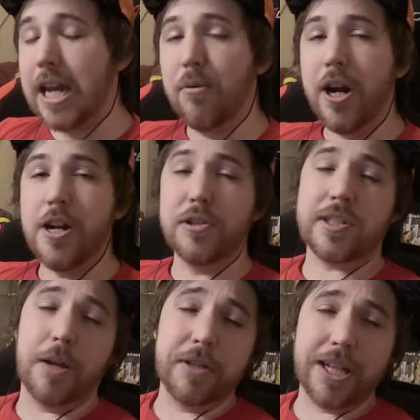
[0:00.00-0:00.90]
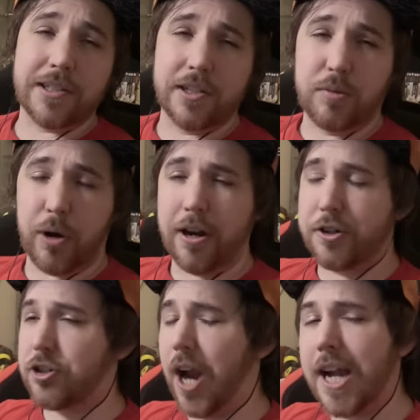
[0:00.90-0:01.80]
And you wanna know something that's as rare
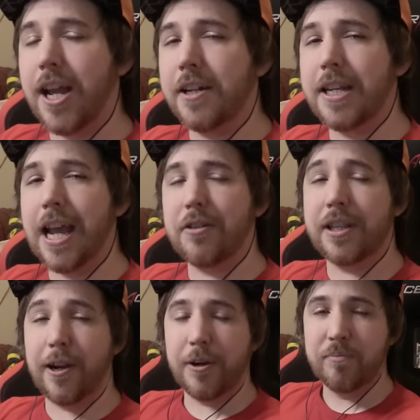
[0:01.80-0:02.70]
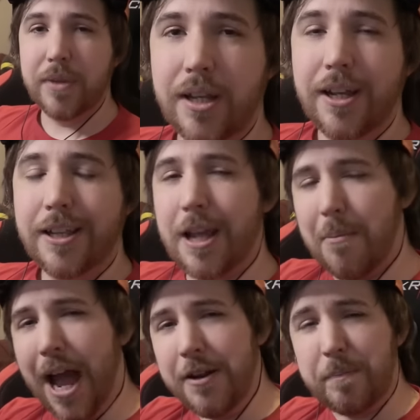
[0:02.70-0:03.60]
as shiny hunting out there? The
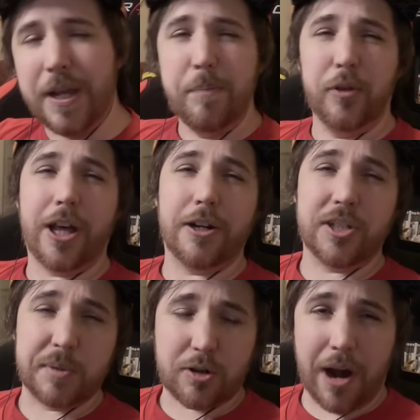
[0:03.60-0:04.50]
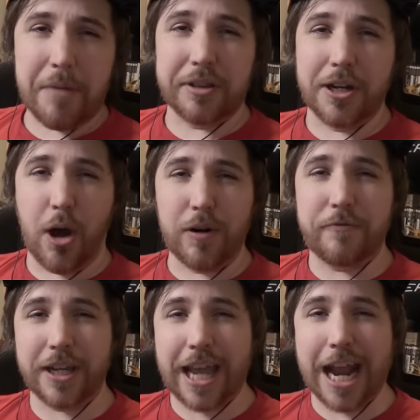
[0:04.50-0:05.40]
amount of people that are subscribed with a
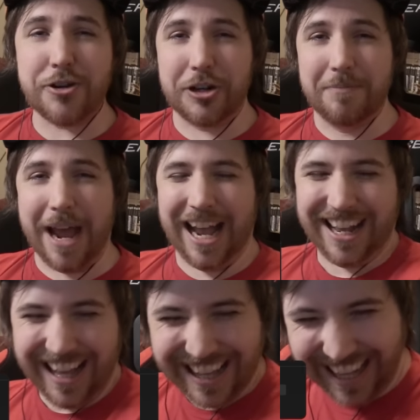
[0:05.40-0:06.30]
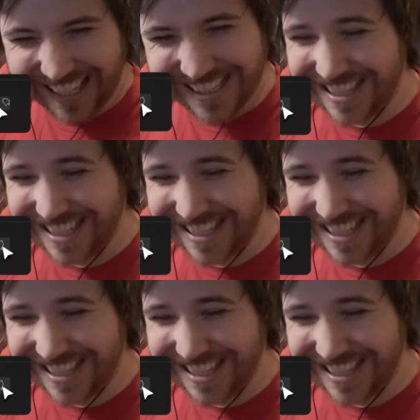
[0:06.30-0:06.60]
notification bell.